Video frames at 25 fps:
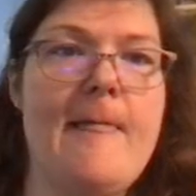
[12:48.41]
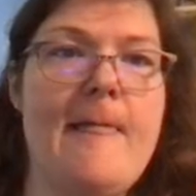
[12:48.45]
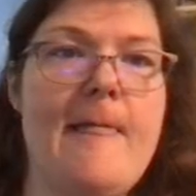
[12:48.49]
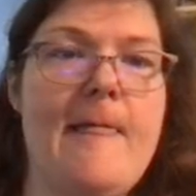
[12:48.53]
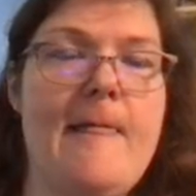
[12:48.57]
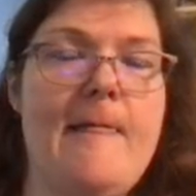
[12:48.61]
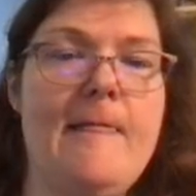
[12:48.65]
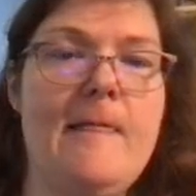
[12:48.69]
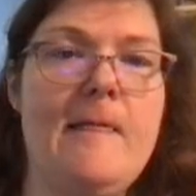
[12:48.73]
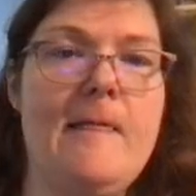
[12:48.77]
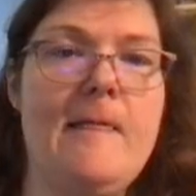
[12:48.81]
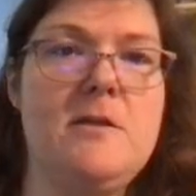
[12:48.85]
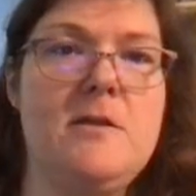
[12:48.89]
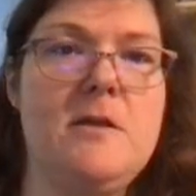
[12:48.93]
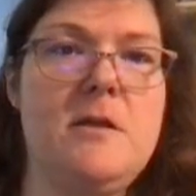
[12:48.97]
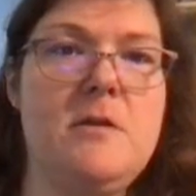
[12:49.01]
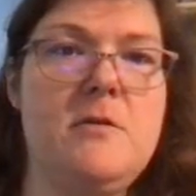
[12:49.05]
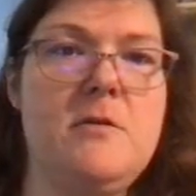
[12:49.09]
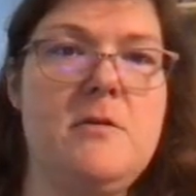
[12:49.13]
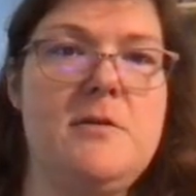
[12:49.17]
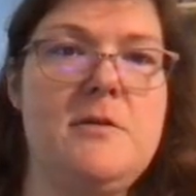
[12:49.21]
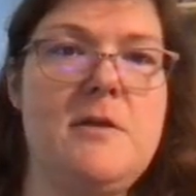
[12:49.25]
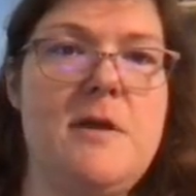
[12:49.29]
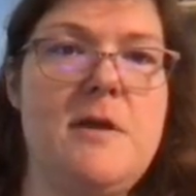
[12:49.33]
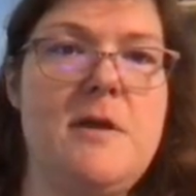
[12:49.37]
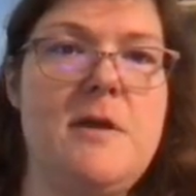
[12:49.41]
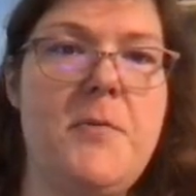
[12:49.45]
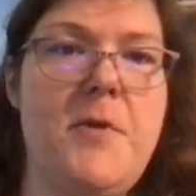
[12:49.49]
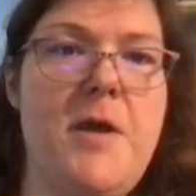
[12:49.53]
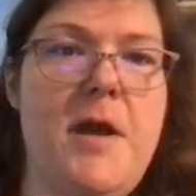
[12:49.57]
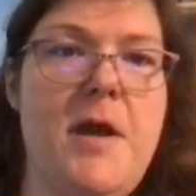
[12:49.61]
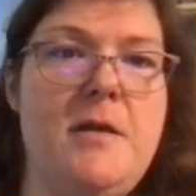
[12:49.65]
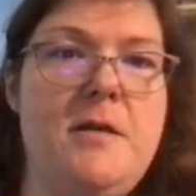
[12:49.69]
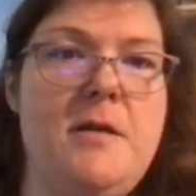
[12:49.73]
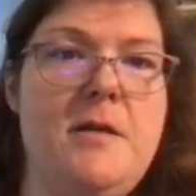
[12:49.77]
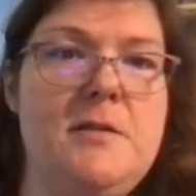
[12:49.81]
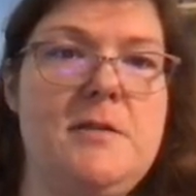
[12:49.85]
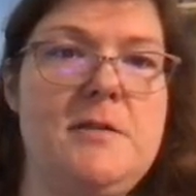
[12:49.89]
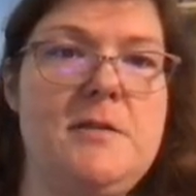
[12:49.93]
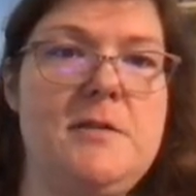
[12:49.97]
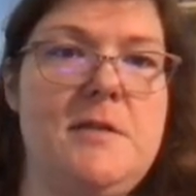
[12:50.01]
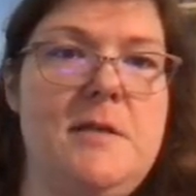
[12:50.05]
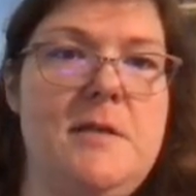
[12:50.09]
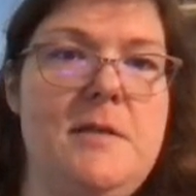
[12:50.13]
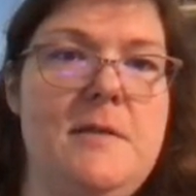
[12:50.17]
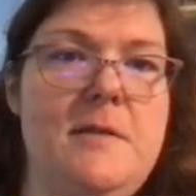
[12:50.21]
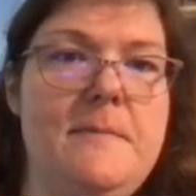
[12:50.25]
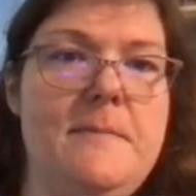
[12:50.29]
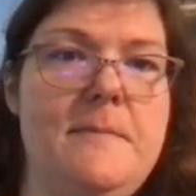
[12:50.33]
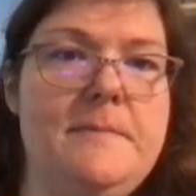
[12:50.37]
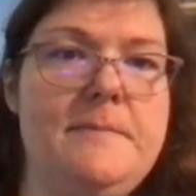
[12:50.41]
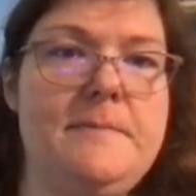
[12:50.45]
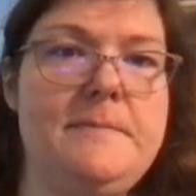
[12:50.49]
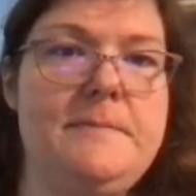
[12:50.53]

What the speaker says: And let's go to that pregnancy.